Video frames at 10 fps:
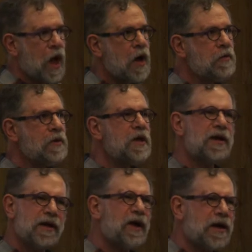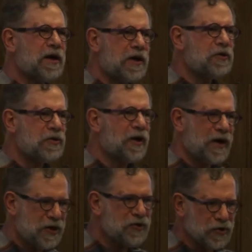I
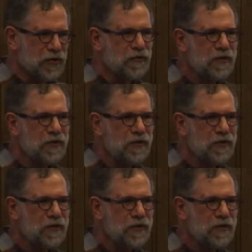hear you.